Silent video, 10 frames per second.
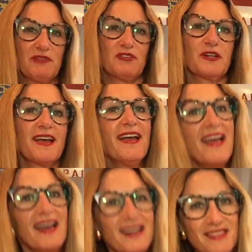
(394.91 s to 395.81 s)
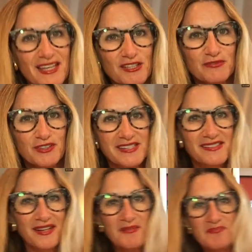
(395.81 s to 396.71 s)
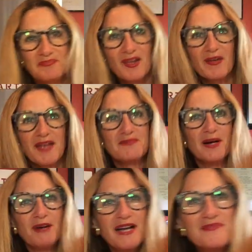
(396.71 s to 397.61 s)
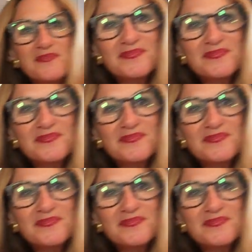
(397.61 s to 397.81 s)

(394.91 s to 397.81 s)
Pete, Florida, and I thank you for listening. Okay, bye-bye.